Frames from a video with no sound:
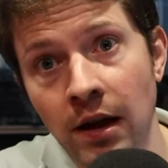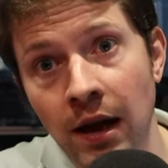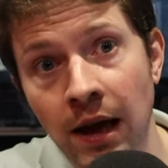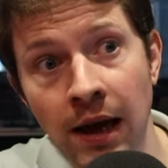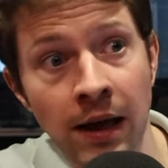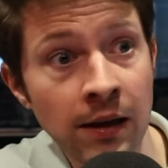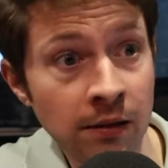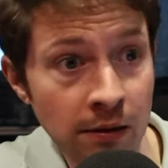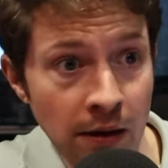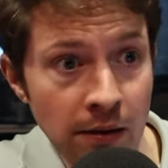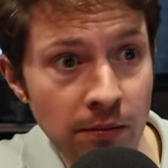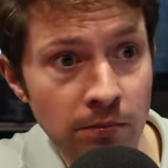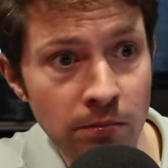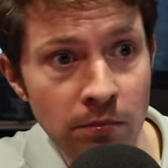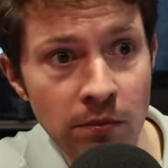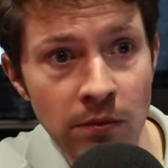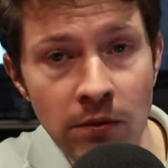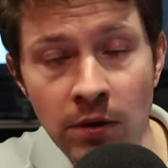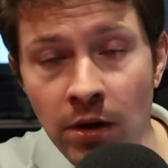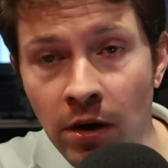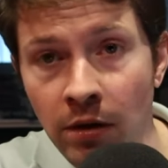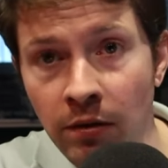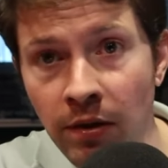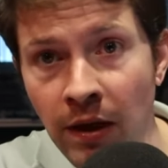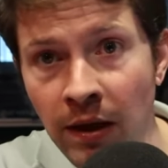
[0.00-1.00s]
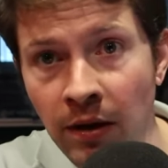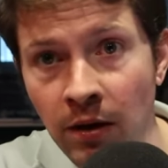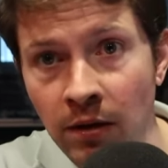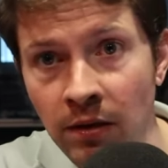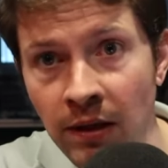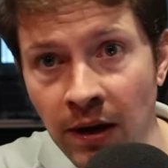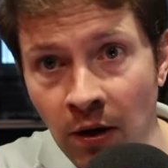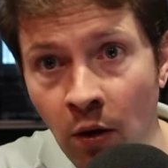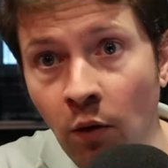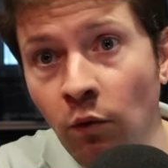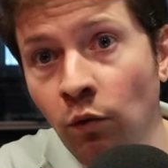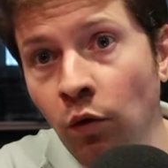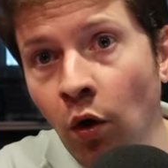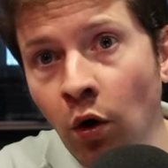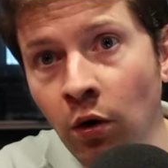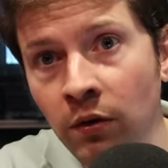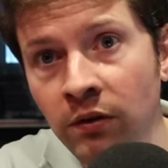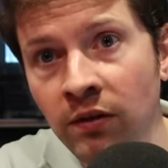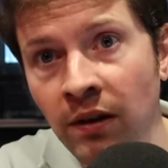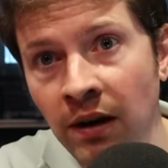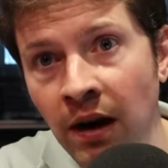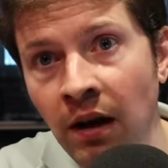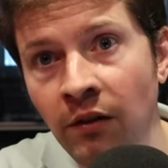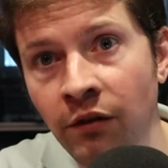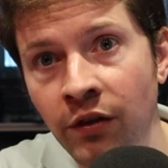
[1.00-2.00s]
And, you know, they're not wrong
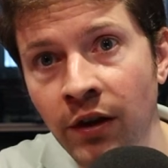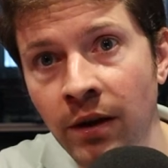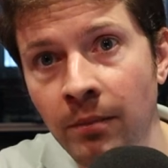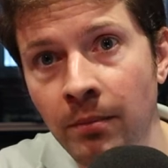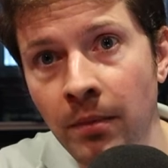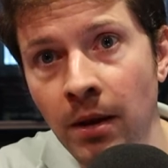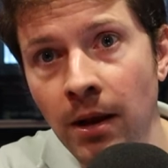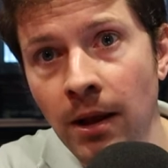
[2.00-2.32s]
to love him.